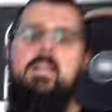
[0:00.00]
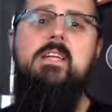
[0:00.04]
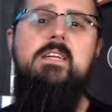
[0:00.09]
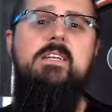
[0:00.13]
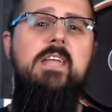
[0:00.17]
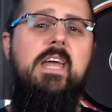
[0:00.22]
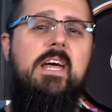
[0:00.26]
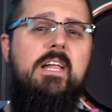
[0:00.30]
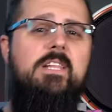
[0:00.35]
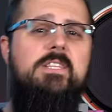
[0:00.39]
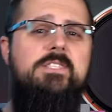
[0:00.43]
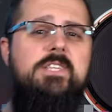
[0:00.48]

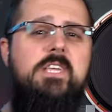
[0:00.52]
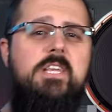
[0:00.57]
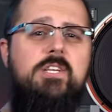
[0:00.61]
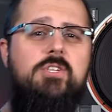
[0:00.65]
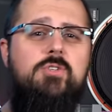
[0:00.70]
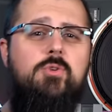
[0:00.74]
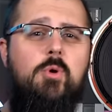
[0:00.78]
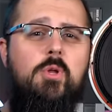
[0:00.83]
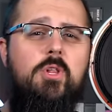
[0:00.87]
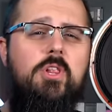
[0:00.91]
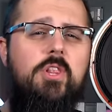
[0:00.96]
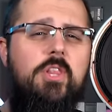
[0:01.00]
Now let's get
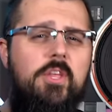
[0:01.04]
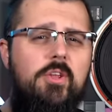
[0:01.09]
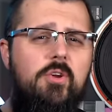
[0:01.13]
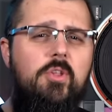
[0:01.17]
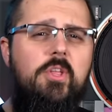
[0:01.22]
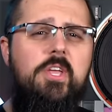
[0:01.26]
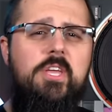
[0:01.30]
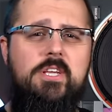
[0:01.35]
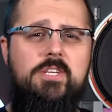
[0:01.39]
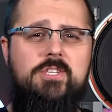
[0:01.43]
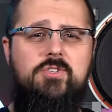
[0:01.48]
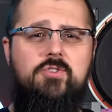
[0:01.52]
into a little
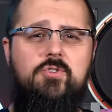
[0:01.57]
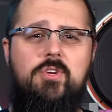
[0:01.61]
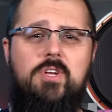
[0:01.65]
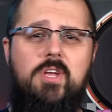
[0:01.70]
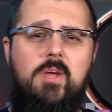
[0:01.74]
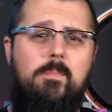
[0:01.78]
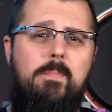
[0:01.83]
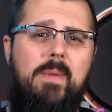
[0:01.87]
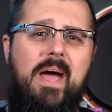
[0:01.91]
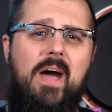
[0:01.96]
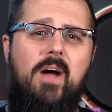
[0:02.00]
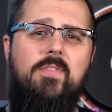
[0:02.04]
history
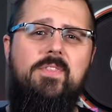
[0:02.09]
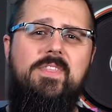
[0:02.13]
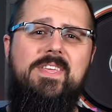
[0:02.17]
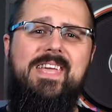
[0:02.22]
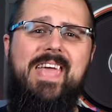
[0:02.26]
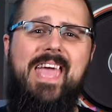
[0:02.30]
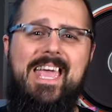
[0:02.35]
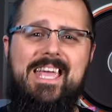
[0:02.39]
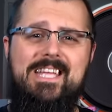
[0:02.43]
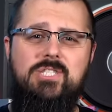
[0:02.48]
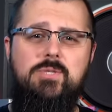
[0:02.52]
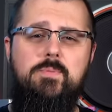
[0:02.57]
about the
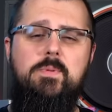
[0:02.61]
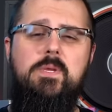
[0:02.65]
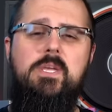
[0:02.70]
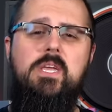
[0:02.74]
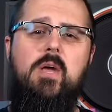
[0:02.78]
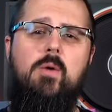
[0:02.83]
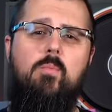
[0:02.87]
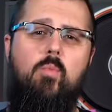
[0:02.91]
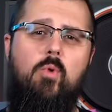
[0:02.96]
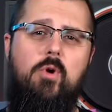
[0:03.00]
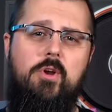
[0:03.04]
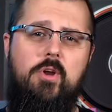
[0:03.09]

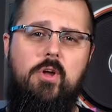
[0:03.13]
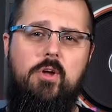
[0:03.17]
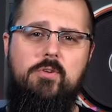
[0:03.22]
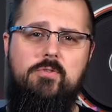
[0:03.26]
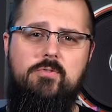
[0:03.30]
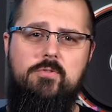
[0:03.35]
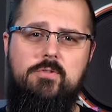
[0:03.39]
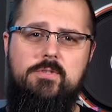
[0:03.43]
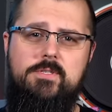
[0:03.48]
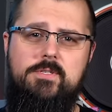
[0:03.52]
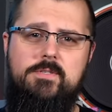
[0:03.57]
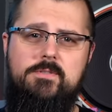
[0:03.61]
HPM
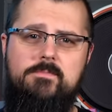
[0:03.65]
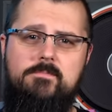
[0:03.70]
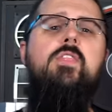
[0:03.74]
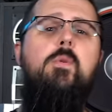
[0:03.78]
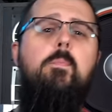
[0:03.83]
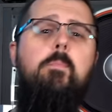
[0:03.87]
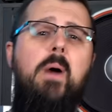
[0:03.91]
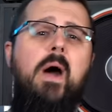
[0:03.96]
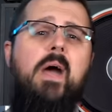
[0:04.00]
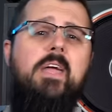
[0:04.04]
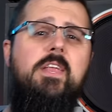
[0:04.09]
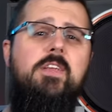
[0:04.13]
100s. The
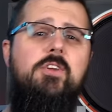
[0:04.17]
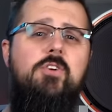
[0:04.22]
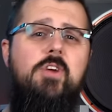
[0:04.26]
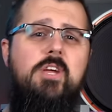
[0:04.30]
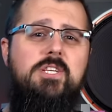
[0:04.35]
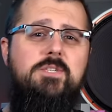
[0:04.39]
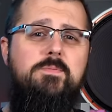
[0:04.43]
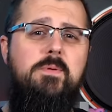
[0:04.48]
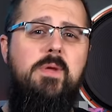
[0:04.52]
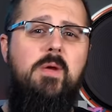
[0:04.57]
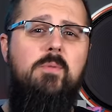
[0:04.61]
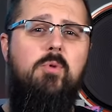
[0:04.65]
Pioneer
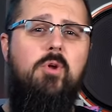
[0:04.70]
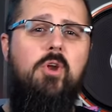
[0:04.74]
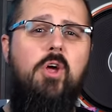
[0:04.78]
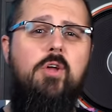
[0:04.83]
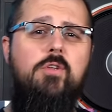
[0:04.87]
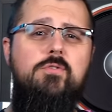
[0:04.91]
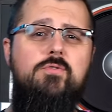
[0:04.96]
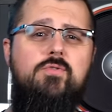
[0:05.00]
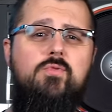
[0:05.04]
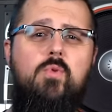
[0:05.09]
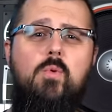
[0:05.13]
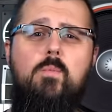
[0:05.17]
HPM
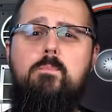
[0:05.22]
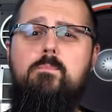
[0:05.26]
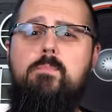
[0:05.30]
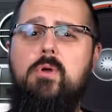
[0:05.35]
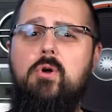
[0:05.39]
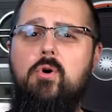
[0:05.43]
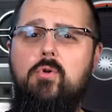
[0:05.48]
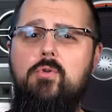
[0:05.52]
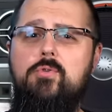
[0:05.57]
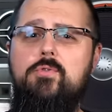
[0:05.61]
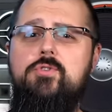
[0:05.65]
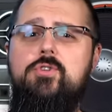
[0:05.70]
100s were
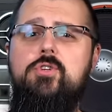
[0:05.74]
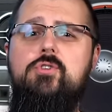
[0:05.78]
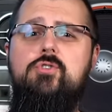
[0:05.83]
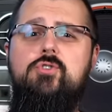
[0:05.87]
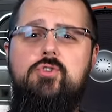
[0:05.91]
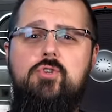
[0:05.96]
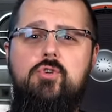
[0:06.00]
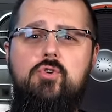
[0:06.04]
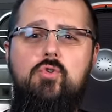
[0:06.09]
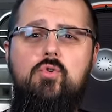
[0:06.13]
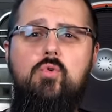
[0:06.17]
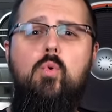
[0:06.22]
built to
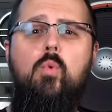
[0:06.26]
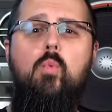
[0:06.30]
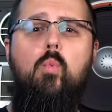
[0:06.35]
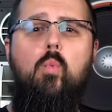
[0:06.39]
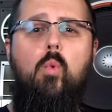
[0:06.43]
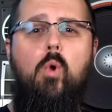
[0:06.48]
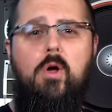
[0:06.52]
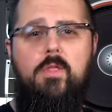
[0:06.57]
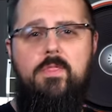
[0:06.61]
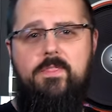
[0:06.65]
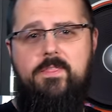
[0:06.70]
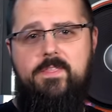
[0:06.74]
do
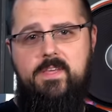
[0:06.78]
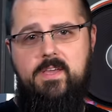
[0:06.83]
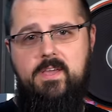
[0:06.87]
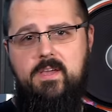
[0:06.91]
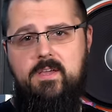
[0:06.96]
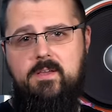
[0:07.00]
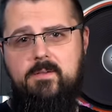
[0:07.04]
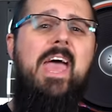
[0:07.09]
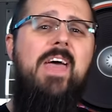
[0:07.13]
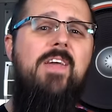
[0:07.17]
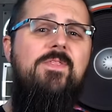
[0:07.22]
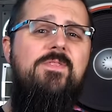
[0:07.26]
one thing,
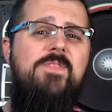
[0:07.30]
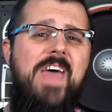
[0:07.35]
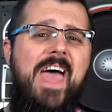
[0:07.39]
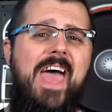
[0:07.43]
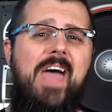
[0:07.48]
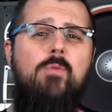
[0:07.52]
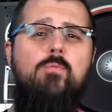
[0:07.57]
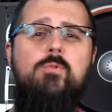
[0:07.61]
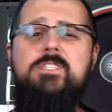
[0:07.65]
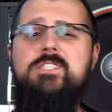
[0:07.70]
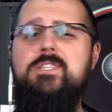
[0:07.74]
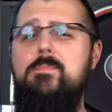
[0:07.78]
and
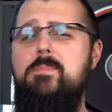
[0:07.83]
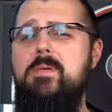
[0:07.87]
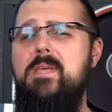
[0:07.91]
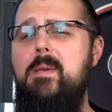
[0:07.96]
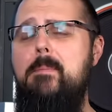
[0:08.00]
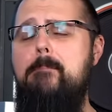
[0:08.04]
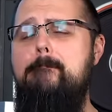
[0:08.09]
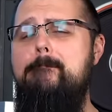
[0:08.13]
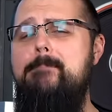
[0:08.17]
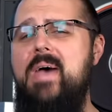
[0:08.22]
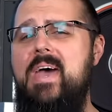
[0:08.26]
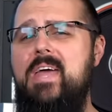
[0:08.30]
that was to be a
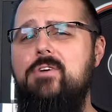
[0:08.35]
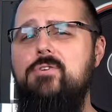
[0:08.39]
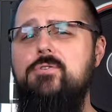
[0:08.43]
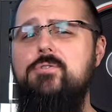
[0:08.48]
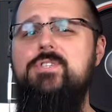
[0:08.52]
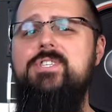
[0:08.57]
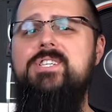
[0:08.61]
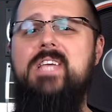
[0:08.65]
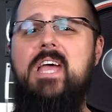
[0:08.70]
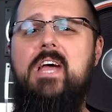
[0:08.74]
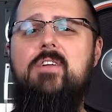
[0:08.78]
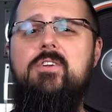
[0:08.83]
better
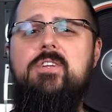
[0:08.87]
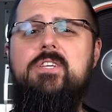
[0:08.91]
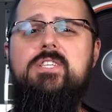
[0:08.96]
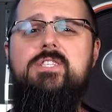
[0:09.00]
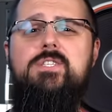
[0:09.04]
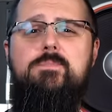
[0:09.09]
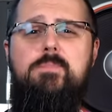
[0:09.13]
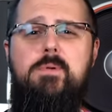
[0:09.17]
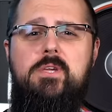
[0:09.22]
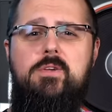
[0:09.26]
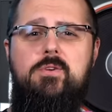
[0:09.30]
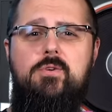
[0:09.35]
sounding
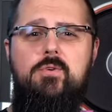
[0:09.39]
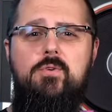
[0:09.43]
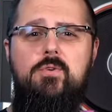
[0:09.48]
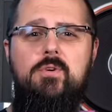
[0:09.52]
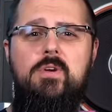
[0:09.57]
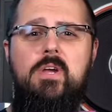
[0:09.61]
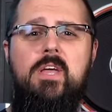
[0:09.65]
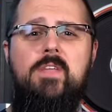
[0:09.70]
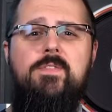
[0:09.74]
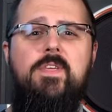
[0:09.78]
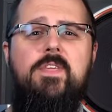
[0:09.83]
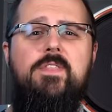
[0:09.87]
speaker
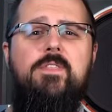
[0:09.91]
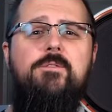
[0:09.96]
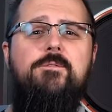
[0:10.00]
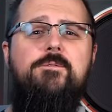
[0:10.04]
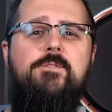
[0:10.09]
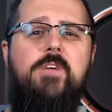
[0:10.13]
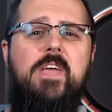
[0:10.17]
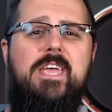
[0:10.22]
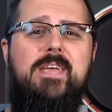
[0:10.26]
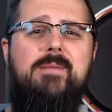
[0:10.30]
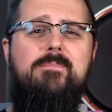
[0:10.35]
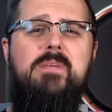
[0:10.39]
than the
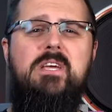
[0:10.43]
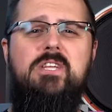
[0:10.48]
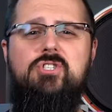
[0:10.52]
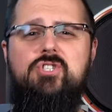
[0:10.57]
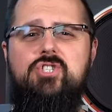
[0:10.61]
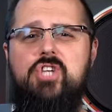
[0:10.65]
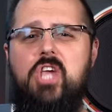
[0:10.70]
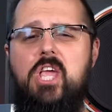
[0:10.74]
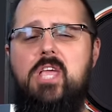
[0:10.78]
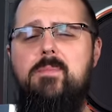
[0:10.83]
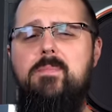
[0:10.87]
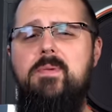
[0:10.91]
famed
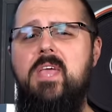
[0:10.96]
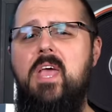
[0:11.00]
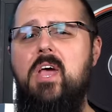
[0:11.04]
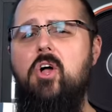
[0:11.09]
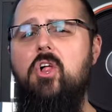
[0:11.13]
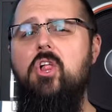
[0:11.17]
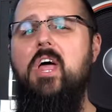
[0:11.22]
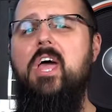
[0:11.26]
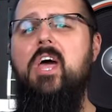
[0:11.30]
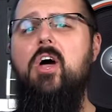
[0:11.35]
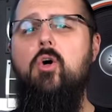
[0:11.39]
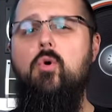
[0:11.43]

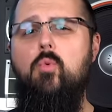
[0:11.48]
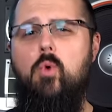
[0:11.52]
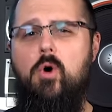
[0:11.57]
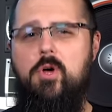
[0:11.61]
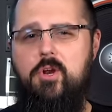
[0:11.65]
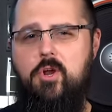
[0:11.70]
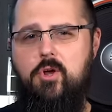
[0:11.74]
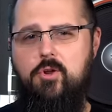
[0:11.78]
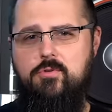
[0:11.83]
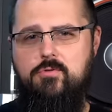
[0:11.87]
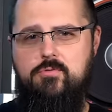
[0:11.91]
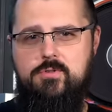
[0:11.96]
JBL
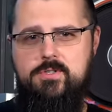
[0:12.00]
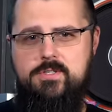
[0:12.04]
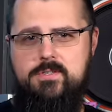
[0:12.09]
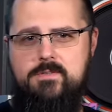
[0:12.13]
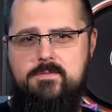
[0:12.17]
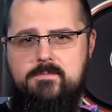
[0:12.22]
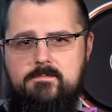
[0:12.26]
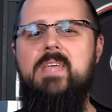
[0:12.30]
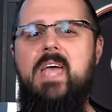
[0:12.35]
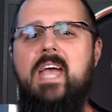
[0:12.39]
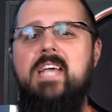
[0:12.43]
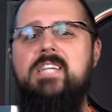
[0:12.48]
L100s.
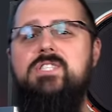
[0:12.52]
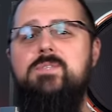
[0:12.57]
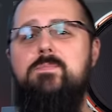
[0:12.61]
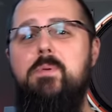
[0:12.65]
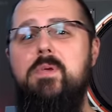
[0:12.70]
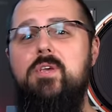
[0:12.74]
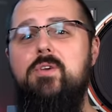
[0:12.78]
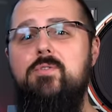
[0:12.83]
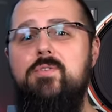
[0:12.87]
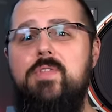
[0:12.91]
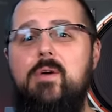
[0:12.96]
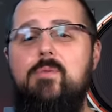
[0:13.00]
A
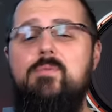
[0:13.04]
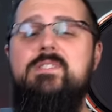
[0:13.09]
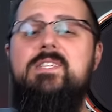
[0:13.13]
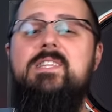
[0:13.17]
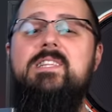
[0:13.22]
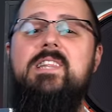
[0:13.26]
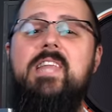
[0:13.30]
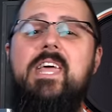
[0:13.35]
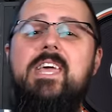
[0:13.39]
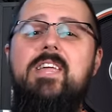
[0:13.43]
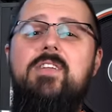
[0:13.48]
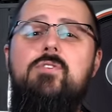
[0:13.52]
speaker that was
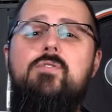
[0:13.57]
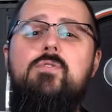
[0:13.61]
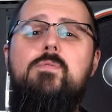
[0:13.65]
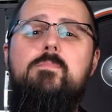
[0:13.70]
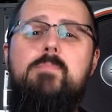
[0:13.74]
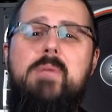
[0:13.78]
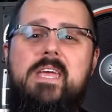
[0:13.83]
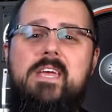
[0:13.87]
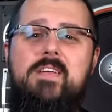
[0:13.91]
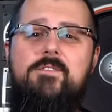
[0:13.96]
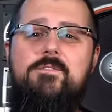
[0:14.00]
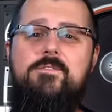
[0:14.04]
later
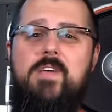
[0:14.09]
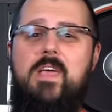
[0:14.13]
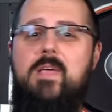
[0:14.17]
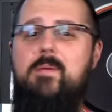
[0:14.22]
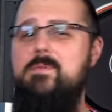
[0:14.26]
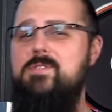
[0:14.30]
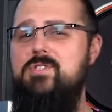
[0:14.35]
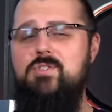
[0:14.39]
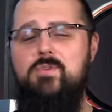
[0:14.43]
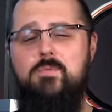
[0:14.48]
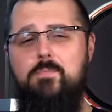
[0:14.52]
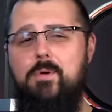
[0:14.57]
made
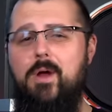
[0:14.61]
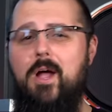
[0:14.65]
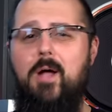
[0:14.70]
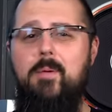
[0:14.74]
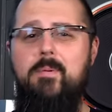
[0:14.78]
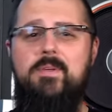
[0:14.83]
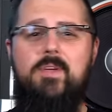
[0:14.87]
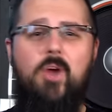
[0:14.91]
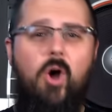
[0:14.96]
famous, and you probably